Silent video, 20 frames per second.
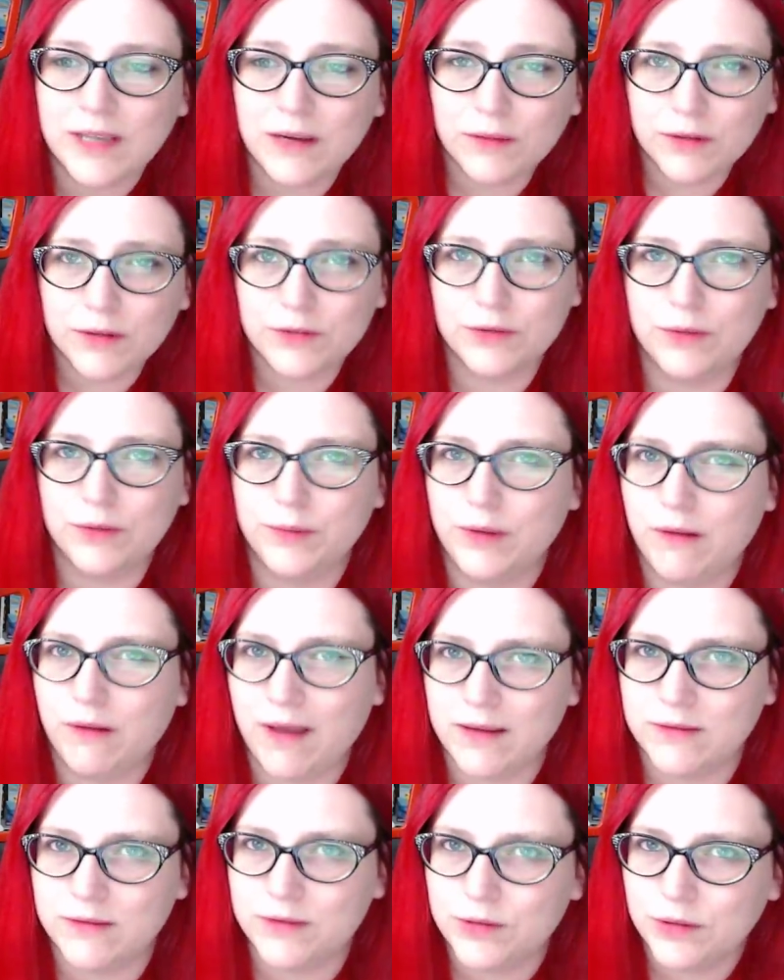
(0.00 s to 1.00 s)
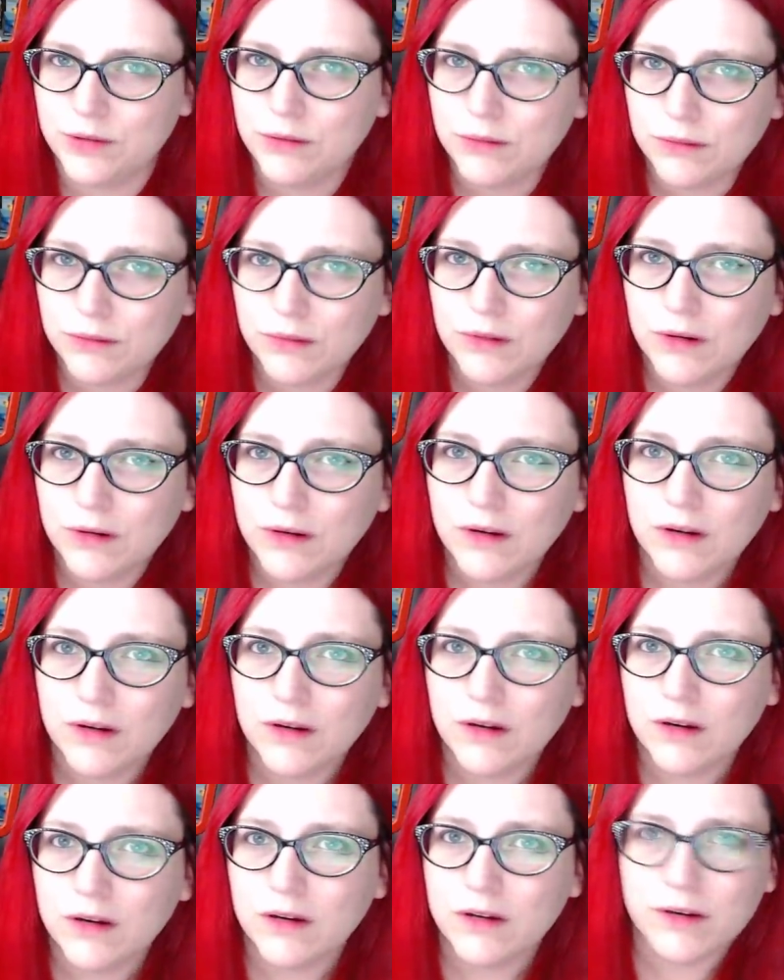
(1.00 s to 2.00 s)
I don't control what you guys do.
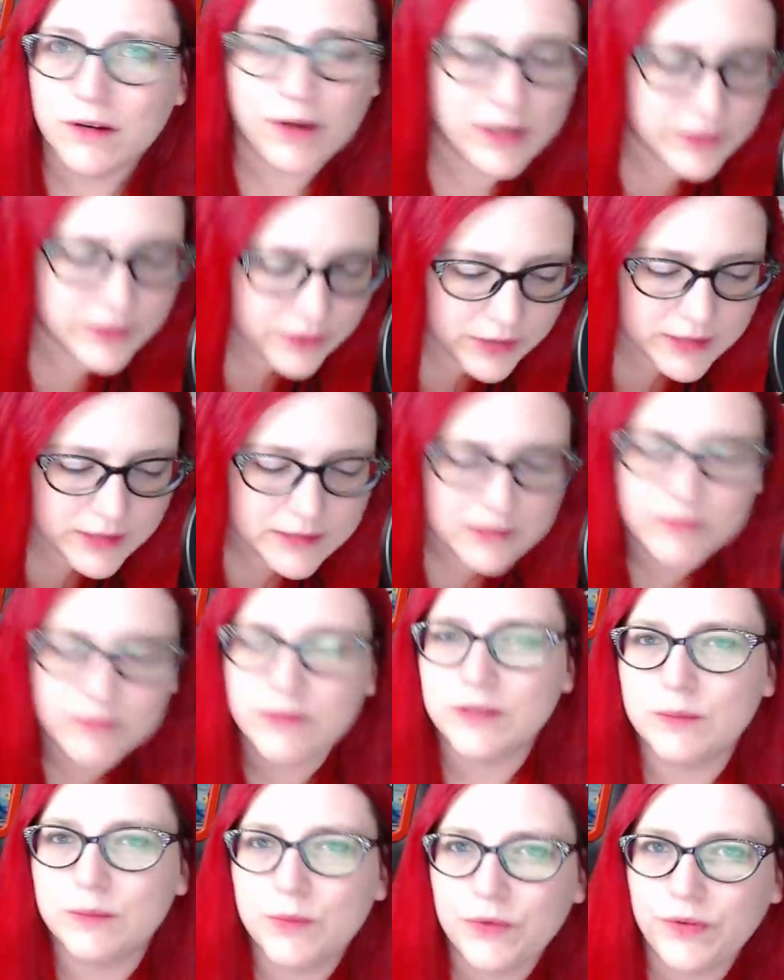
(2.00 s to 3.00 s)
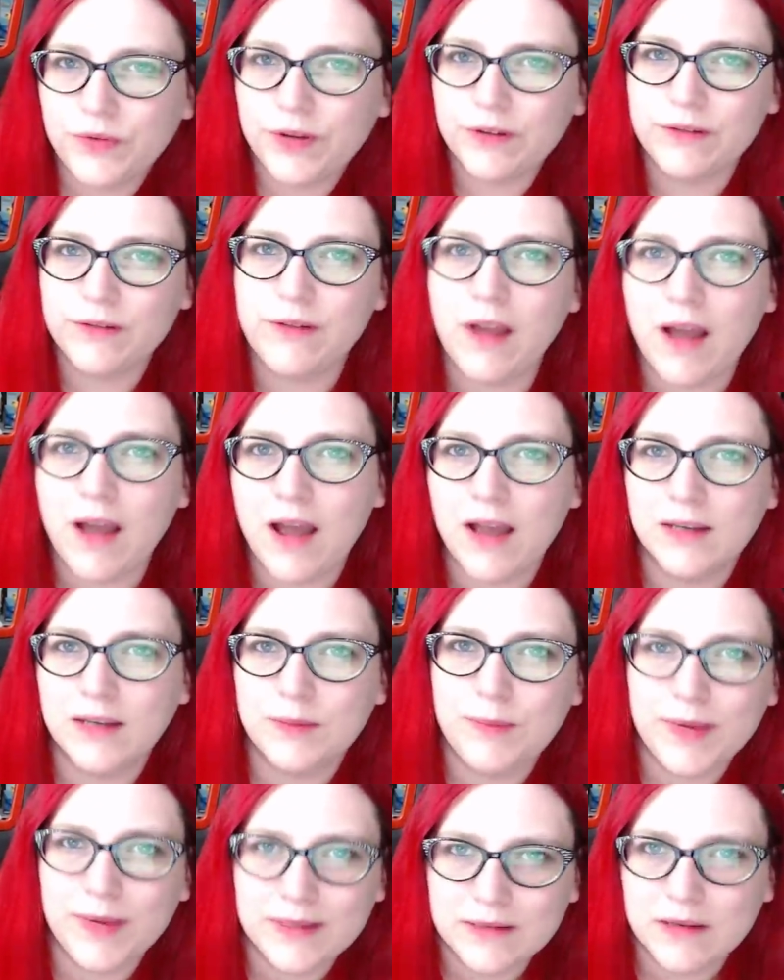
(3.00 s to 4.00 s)
You guys are going to see this movie or not
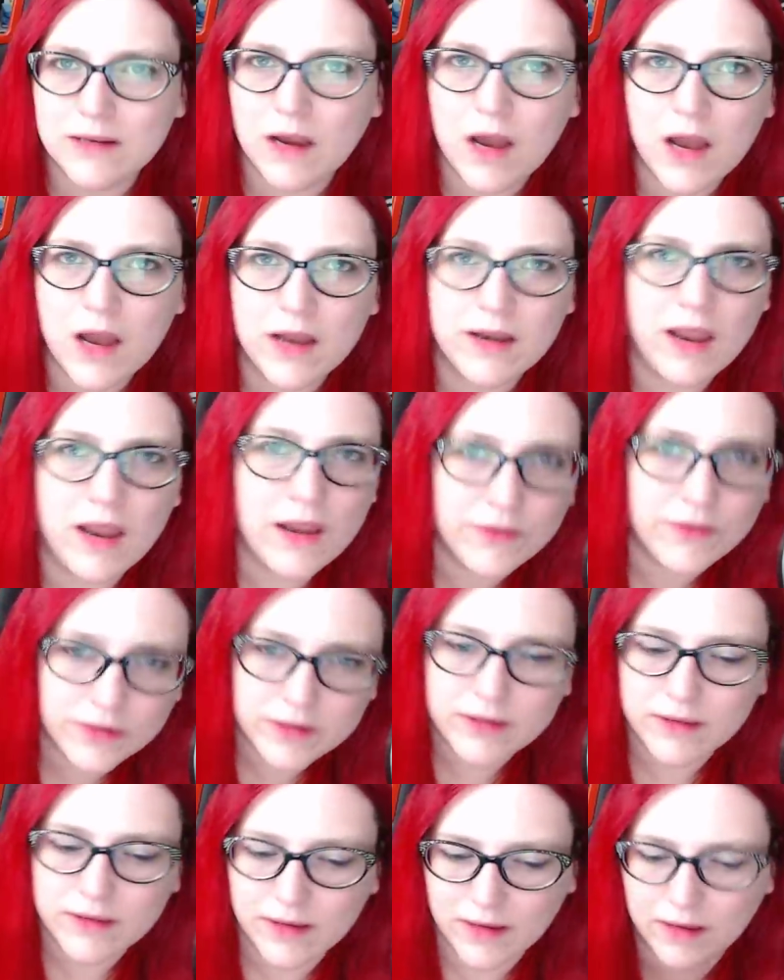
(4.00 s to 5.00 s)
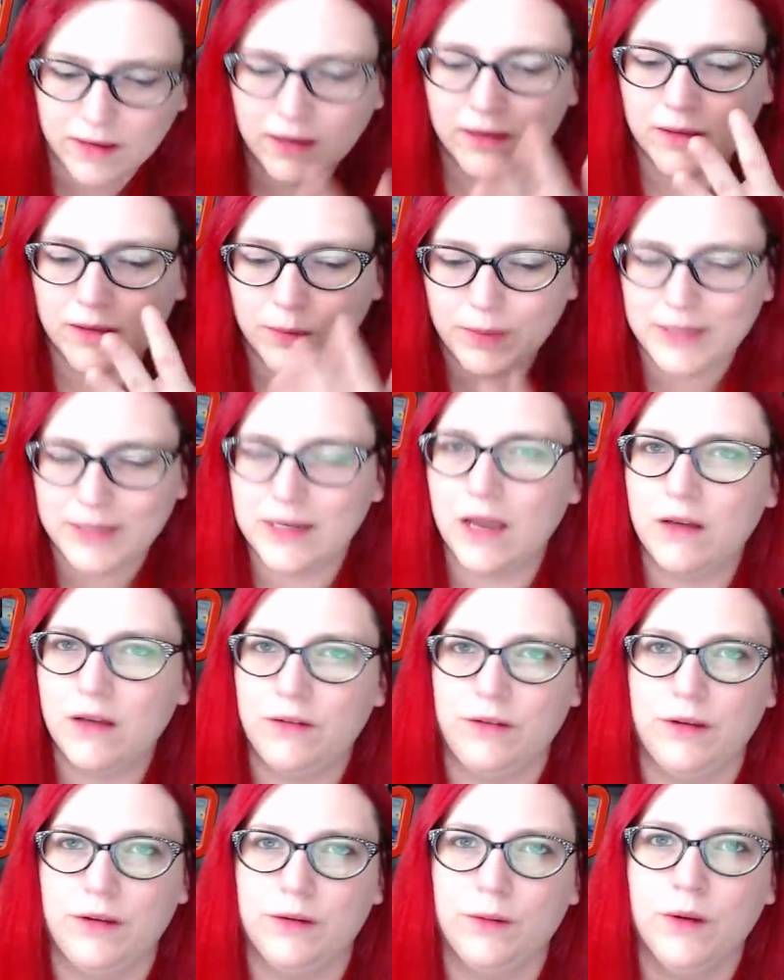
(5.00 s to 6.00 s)
based on everything that we tell
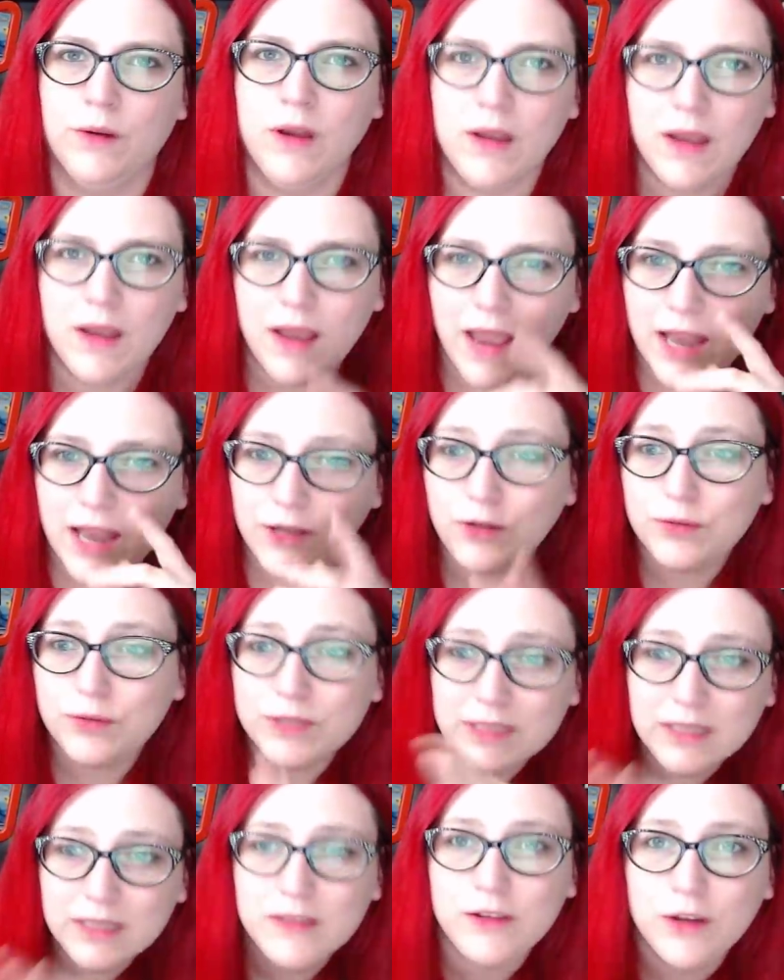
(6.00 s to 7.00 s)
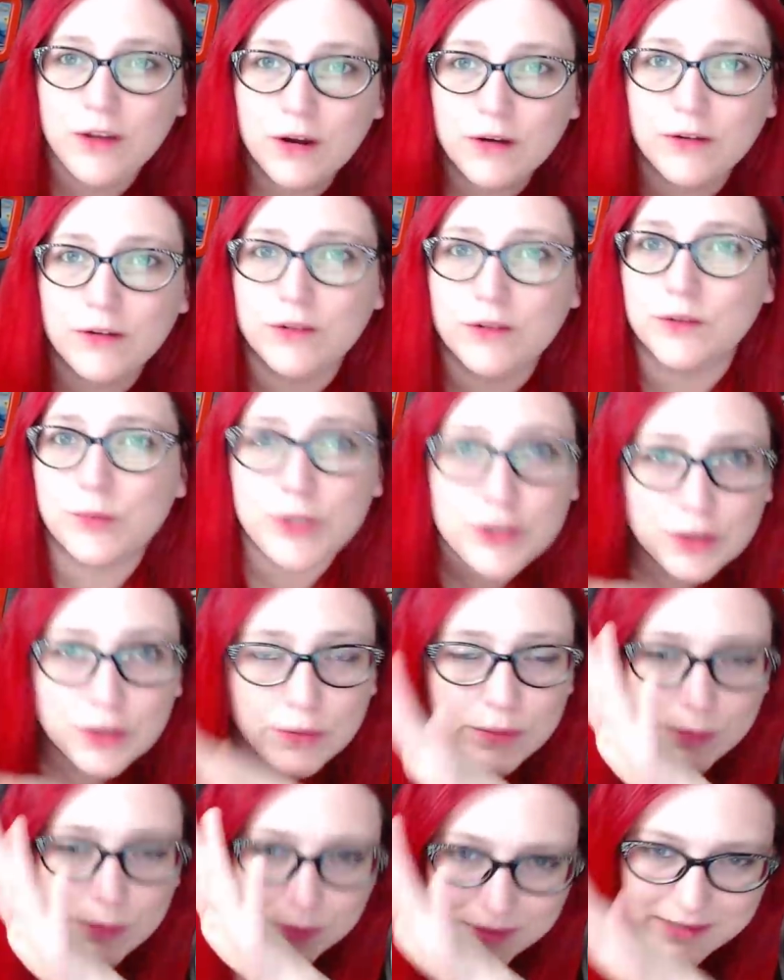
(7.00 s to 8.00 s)
you. And you see the articles. We show
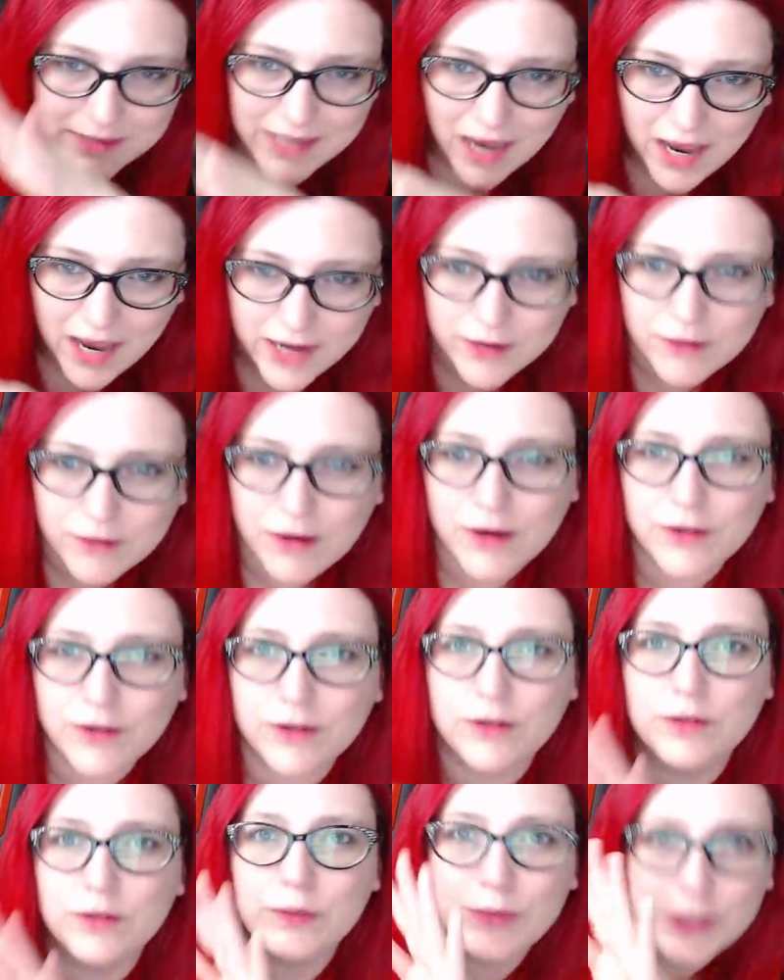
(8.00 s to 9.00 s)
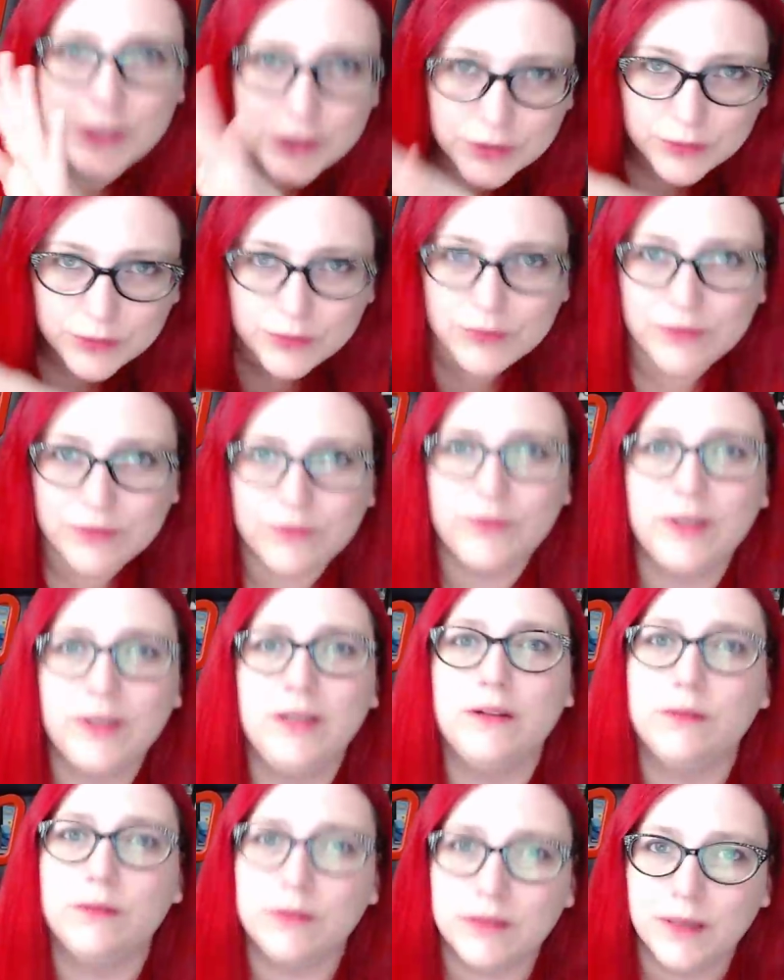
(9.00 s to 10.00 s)
you the entire articles. We show you the
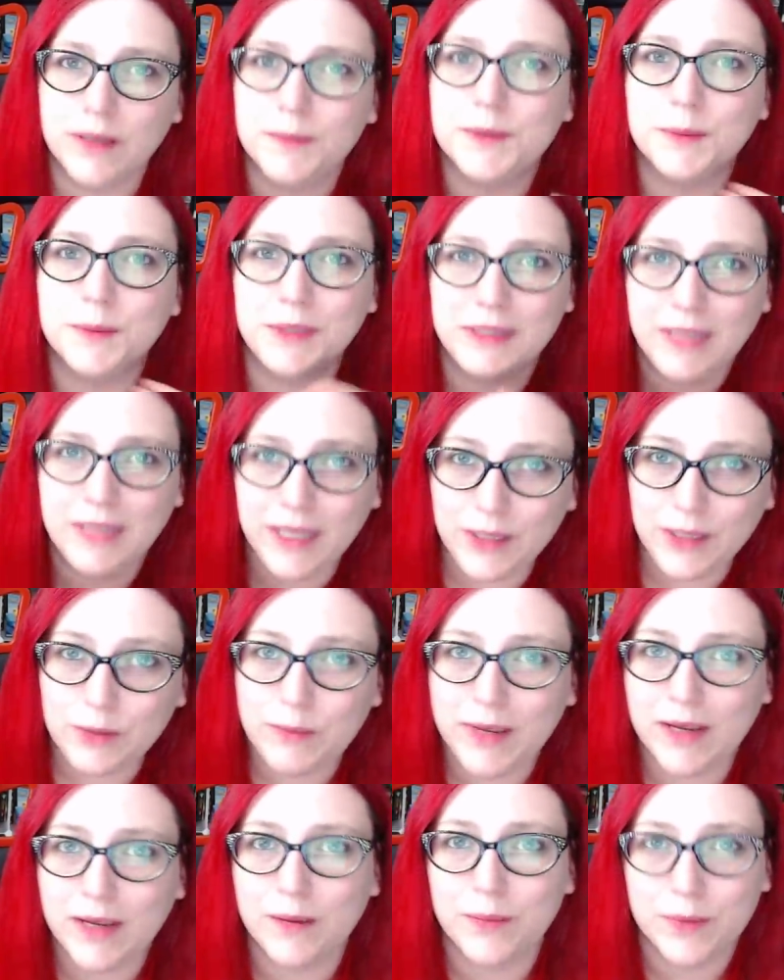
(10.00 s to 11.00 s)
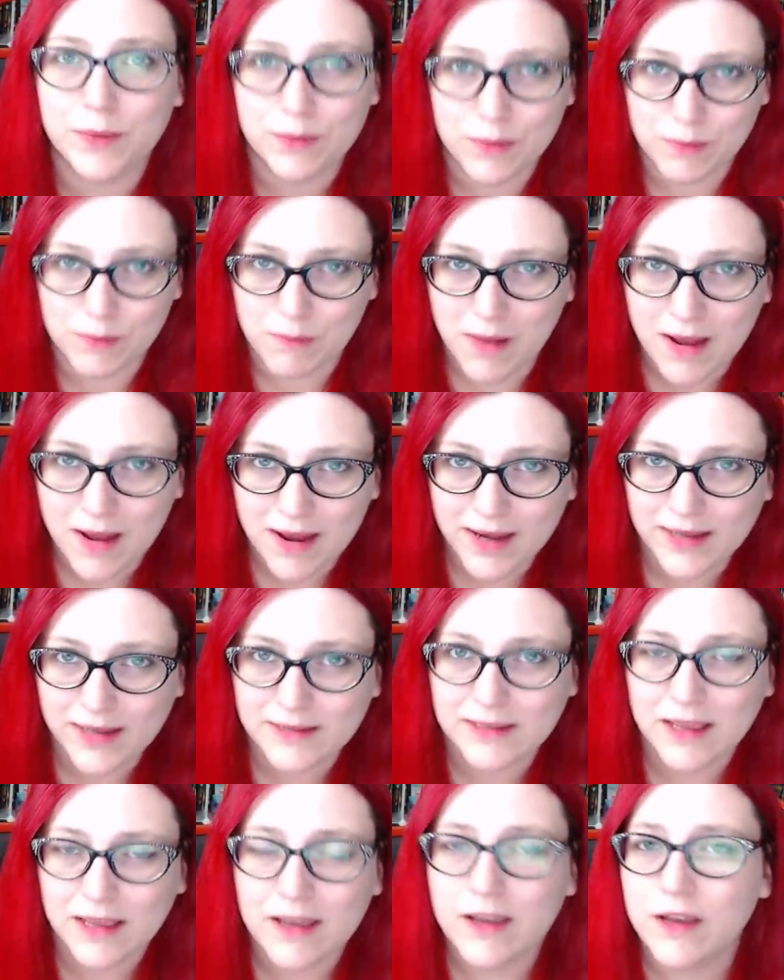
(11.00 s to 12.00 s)
video clips. We let you make up your own minds.